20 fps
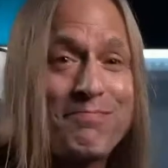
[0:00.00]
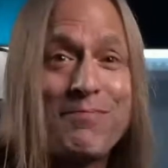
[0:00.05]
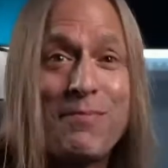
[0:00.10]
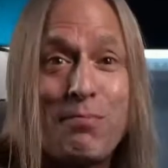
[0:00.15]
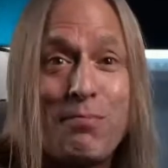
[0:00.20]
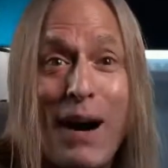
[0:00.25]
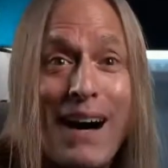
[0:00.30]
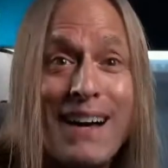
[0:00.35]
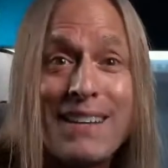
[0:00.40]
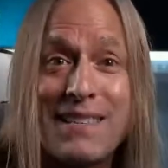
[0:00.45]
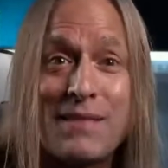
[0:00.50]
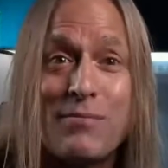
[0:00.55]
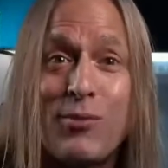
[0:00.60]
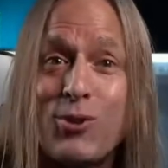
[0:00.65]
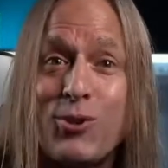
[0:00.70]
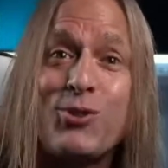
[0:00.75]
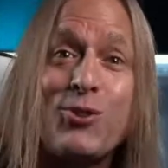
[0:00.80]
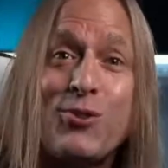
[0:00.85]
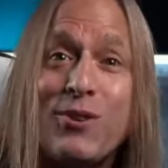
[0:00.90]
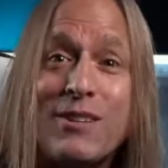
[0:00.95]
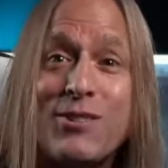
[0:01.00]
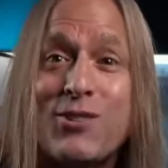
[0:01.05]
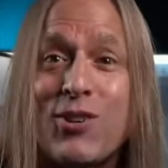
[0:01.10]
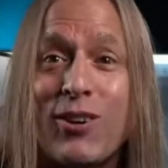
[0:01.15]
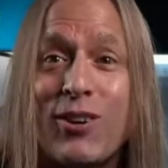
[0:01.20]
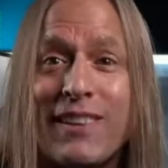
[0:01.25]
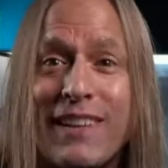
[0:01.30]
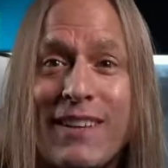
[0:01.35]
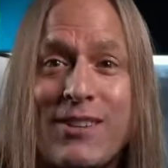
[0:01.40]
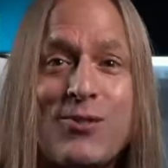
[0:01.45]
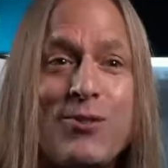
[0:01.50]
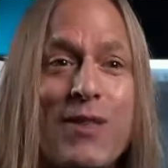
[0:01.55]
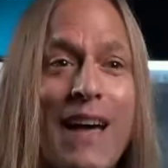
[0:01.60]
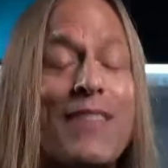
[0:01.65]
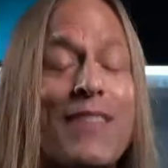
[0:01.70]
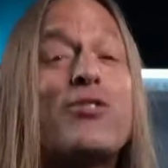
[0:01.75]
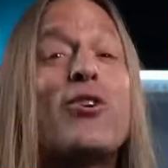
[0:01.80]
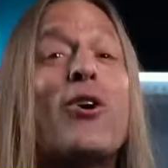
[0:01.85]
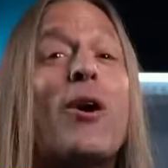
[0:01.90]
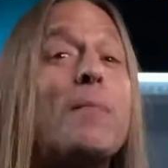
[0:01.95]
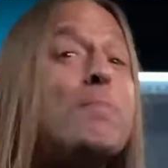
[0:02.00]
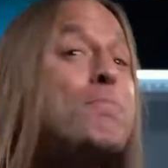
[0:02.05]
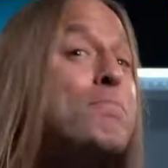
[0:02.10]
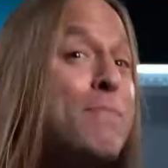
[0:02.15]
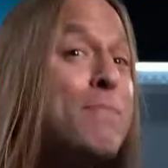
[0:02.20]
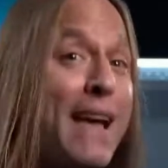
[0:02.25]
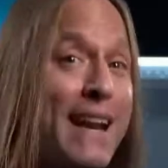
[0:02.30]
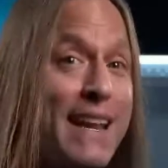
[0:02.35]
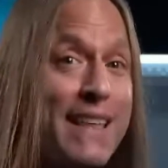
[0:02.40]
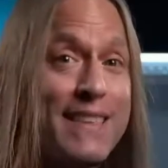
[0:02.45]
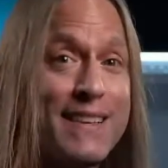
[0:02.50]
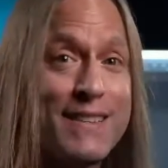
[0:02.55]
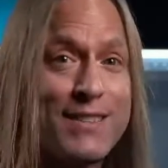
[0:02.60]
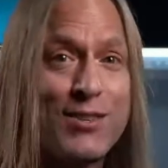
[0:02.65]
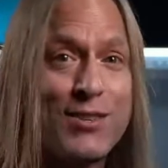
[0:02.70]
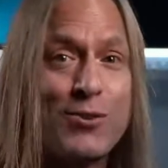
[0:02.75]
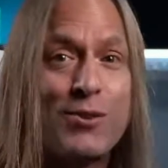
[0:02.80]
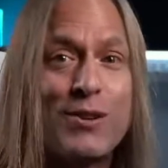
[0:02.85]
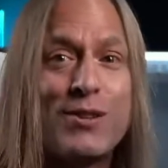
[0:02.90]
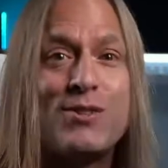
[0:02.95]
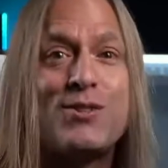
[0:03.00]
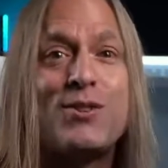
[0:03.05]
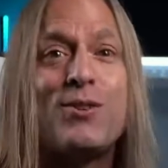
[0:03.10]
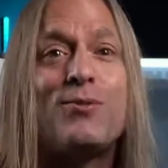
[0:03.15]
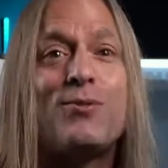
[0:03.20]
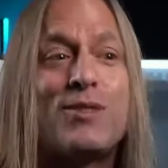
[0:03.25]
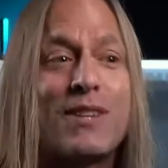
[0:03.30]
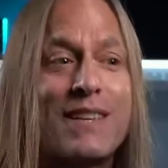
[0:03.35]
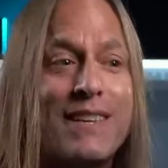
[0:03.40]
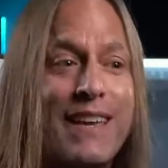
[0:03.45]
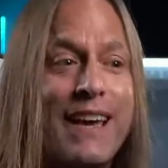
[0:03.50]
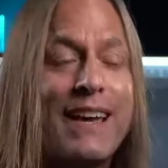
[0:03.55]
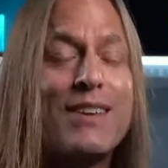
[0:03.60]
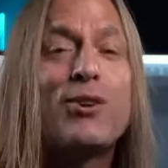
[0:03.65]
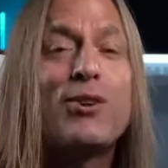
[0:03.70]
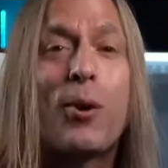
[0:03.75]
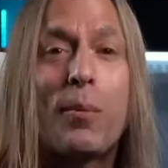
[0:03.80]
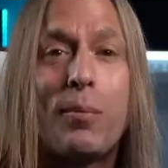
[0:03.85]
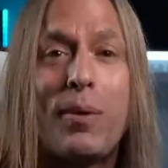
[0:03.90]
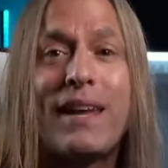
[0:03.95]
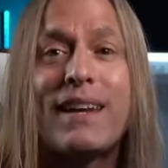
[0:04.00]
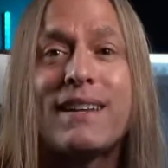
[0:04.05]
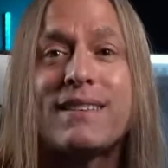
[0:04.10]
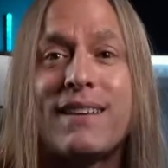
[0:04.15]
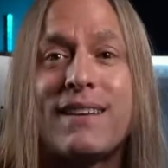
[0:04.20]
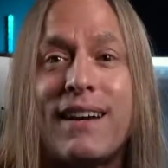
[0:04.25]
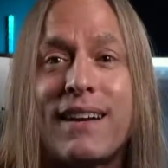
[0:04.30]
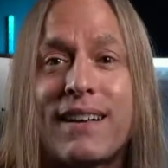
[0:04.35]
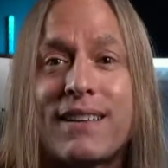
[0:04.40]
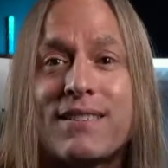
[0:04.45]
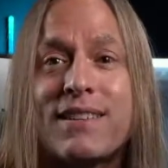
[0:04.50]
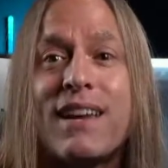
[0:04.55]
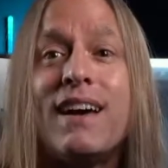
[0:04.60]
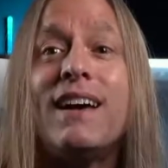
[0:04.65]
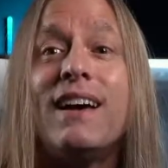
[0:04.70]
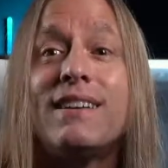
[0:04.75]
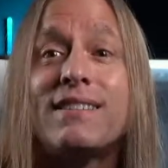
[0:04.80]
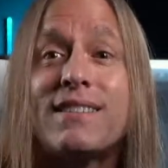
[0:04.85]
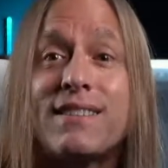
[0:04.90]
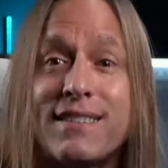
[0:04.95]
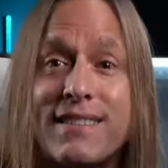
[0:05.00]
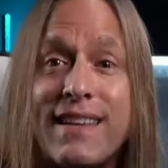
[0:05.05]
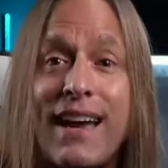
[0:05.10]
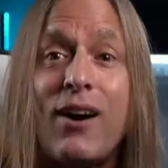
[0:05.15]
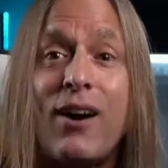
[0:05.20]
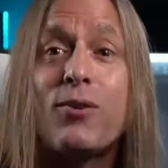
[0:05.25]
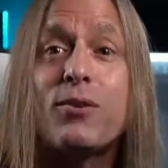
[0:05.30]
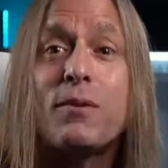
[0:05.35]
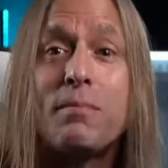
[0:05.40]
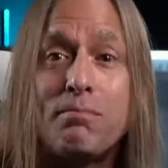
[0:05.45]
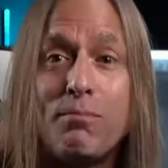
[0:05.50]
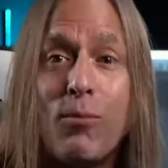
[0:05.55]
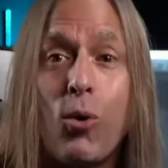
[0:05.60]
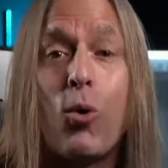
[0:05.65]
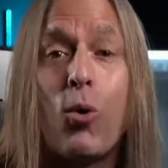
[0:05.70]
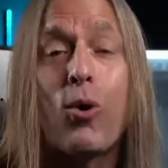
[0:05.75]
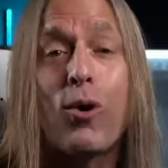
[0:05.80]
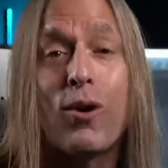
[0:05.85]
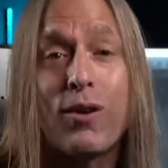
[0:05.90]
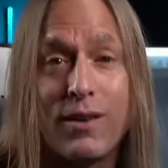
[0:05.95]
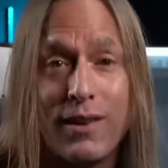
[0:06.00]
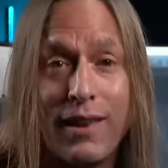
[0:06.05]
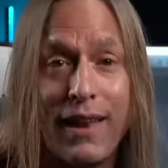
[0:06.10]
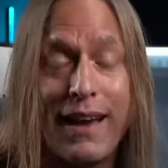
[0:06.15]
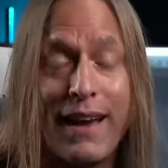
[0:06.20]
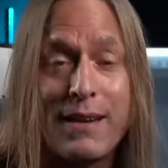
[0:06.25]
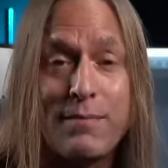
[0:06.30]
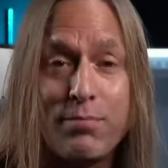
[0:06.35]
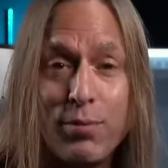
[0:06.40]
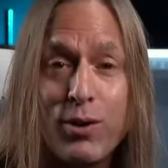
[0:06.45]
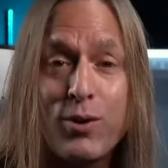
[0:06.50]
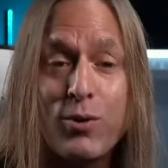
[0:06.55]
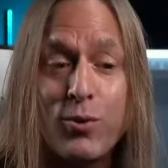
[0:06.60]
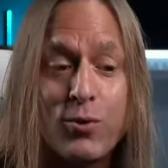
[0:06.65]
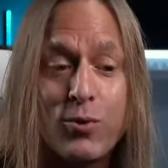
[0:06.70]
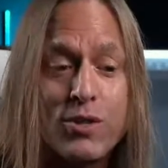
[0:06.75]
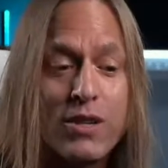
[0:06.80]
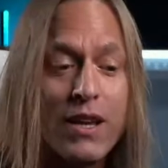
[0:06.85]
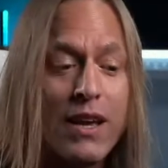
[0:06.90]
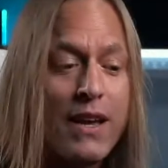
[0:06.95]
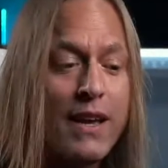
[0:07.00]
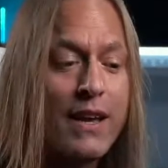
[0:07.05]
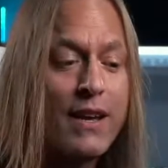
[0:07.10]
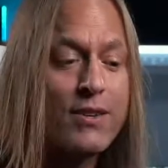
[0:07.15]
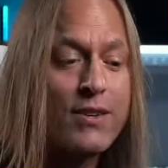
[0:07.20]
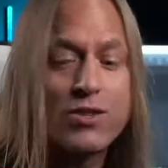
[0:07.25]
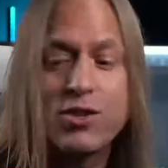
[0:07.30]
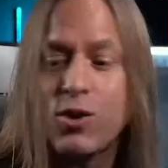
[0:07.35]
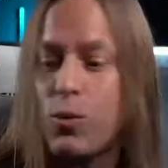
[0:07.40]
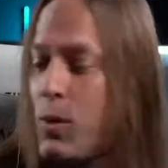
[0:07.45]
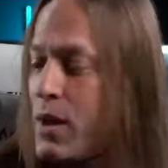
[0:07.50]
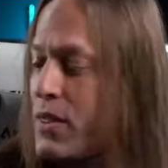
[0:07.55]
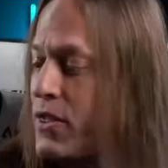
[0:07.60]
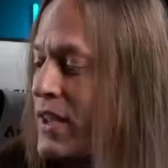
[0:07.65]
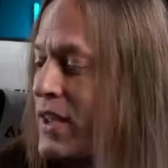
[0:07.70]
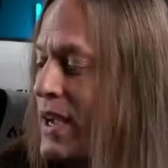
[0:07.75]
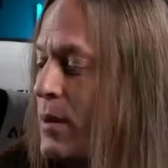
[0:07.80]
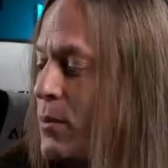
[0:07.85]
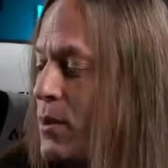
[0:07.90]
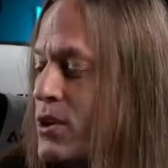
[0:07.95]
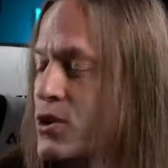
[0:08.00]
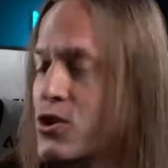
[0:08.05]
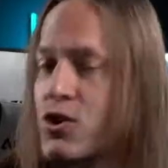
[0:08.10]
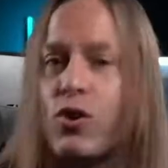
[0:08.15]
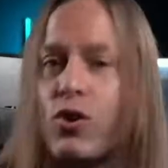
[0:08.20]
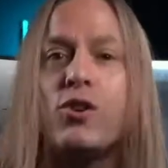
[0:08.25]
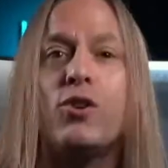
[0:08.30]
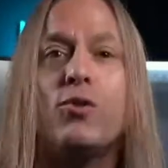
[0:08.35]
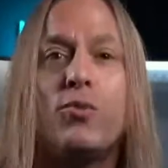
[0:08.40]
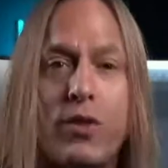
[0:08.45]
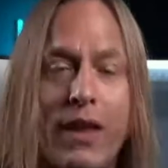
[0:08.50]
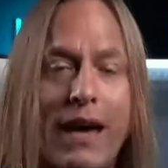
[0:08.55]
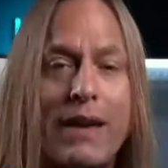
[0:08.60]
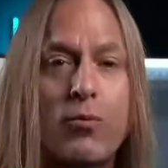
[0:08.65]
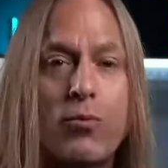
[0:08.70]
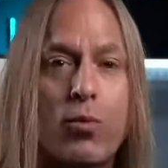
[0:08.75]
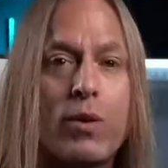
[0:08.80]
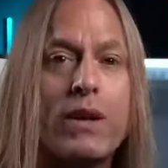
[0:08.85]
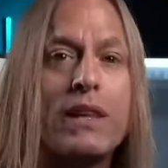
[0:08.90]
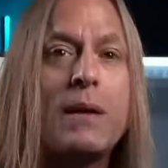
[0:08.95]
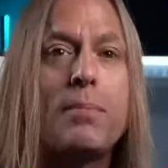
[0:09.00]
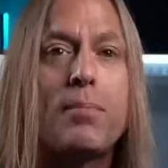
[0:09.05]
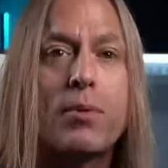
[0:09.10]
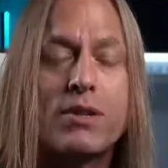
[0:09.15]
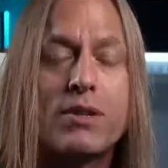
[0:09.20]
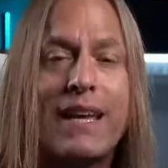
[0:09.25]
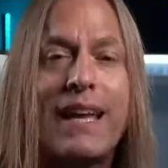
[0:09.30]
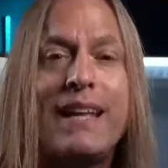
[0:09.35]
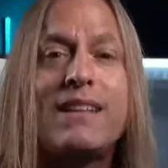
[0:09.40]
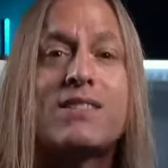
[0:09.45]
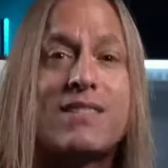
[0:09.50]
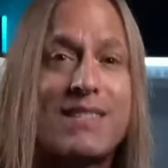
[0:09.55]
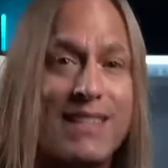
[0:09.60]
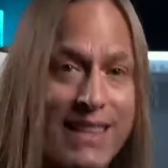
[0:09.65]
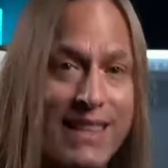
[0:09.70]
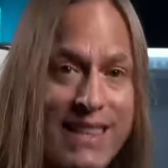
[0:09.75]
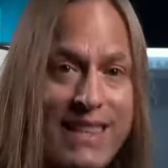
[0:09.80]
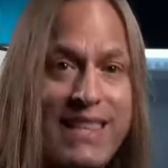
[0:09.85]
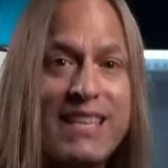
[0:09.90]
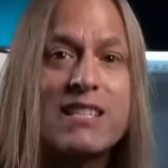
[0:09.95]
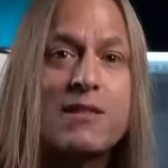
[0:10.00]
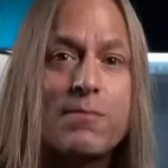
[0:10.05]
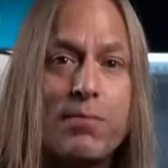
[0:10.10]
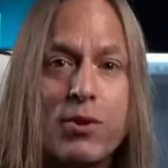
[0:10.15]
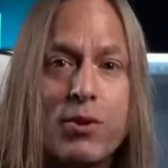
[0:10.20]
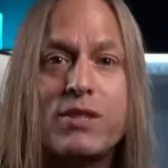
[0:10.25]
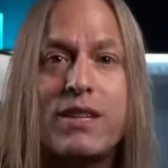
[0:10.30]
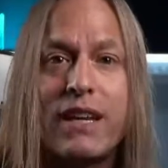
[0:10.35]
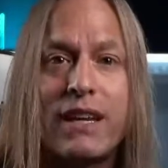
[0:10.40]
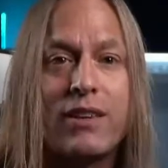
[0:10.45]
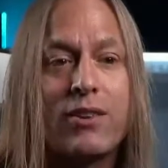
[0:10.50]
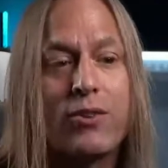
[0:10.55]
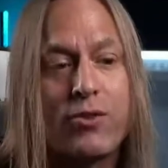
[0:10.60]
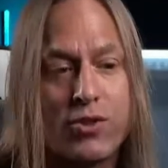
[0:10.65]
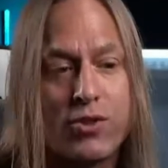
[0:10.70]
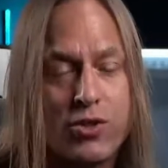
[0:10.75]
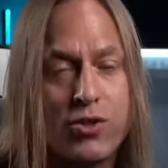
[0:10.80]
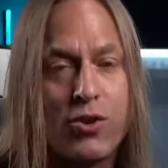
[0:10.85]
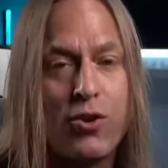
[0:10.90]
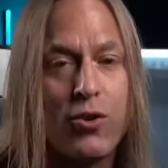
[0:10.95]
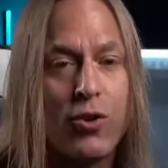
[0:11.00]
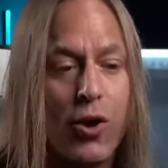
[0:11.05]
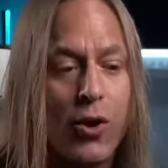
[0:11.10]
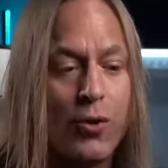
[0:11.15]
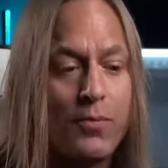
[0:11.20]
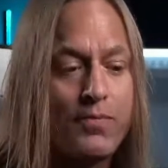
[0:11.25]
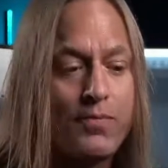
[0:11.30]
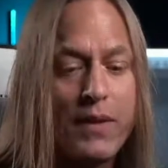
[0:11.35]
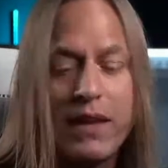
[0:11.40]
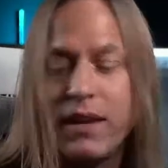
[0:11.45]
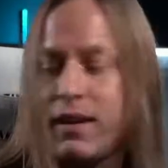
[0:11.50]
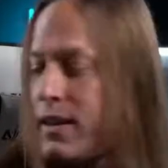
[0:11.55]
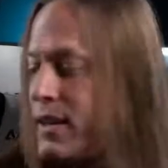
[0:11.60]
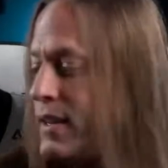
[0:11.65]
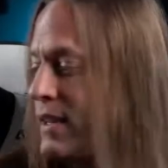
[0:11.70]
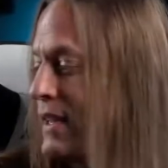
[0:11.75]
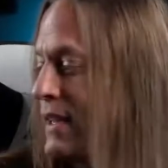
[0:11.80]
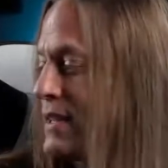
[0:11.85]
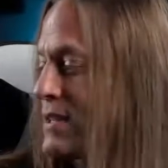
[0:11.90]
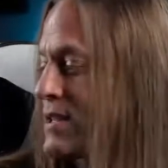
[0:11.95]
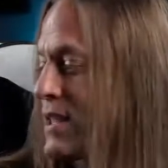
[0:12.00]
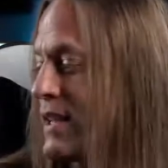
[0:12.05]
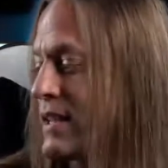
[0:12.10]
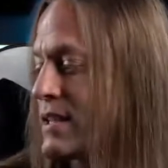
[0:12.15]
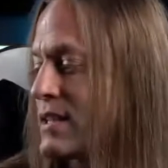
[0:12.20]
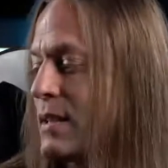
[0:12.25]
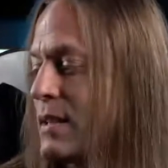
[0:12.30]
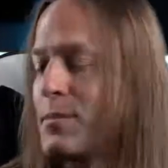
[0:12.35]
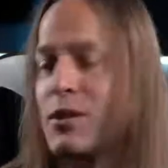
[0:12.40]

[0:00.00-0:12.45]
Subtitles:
possible, you can certainly do that. There are many things that you can do to get your pentatonics to sound more like blues. So one thing I want to show you that really pertains to this particular solo is this. Let me